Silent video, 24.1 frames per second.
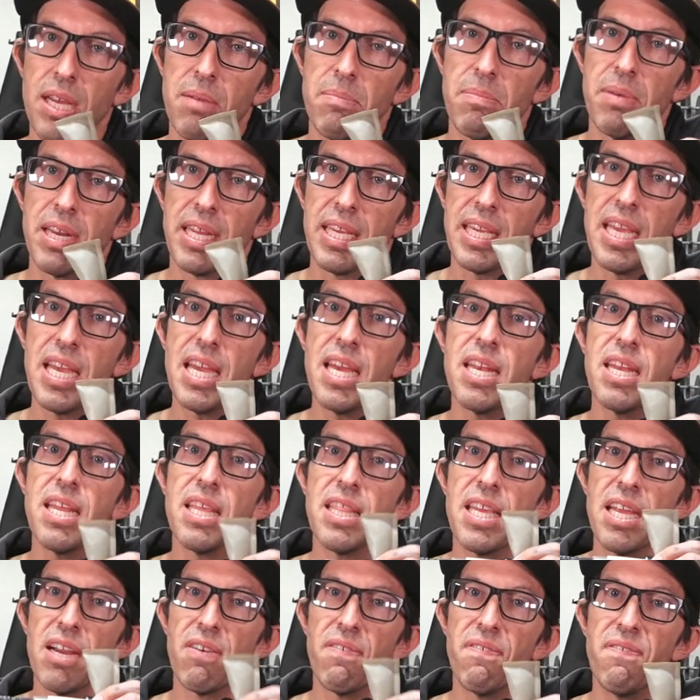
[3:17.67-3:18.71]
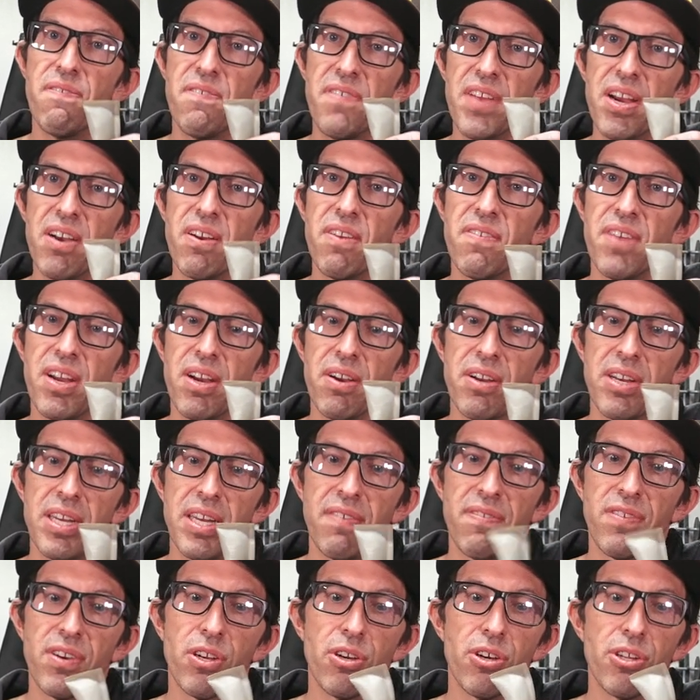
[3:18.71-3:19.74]
But again, they are very, very
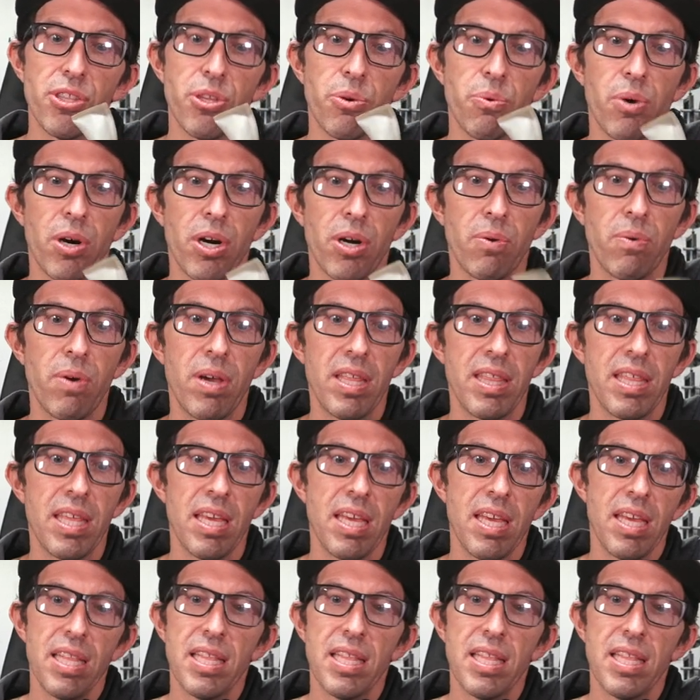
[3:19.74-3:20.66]
difficult to work with.